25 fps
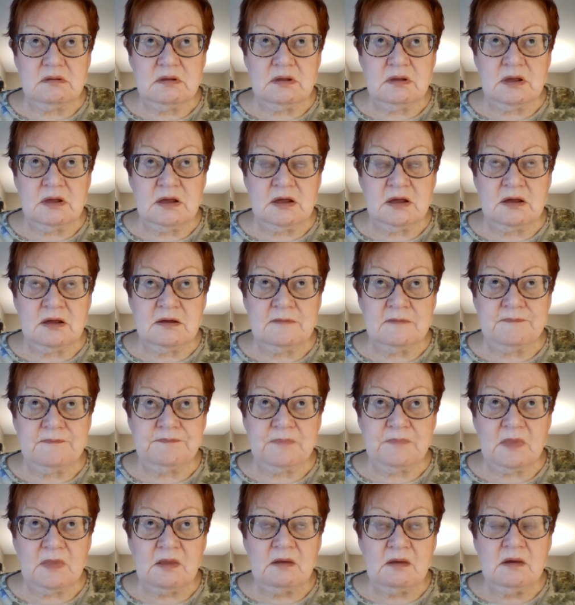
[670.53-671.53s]
I
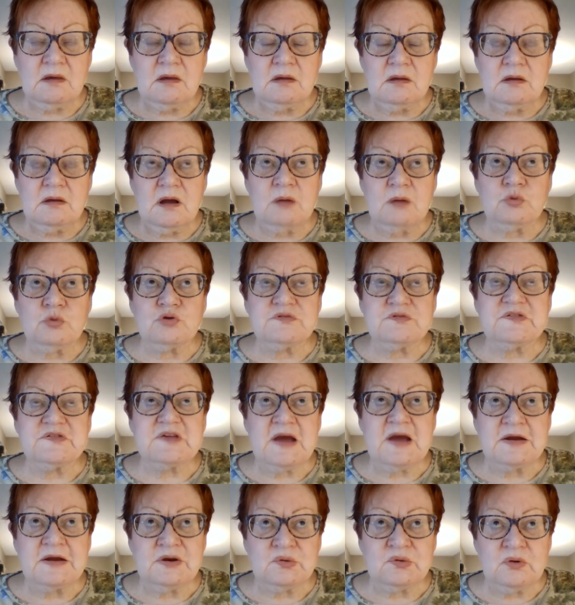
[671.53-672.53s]
won't
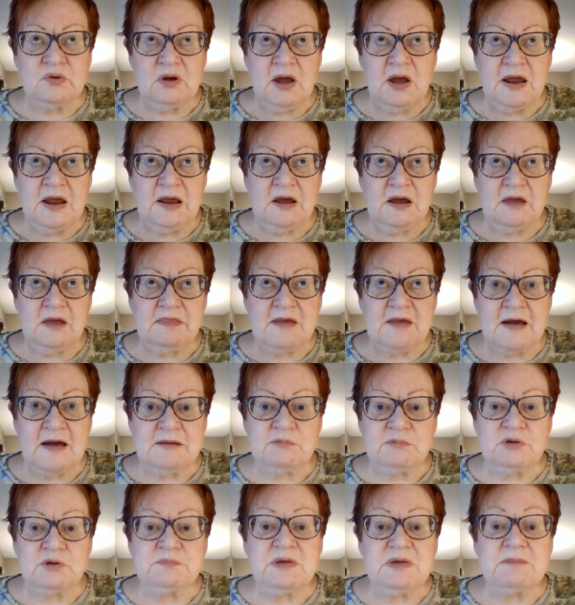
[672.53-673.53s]
say I don't like that.
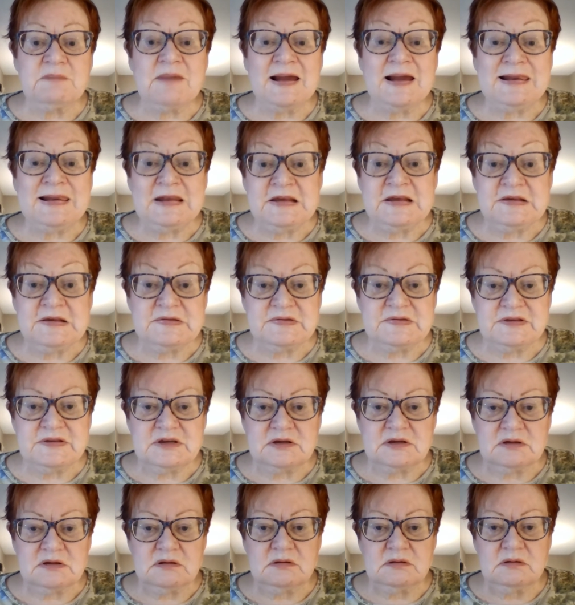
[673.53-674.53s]
It would be my least.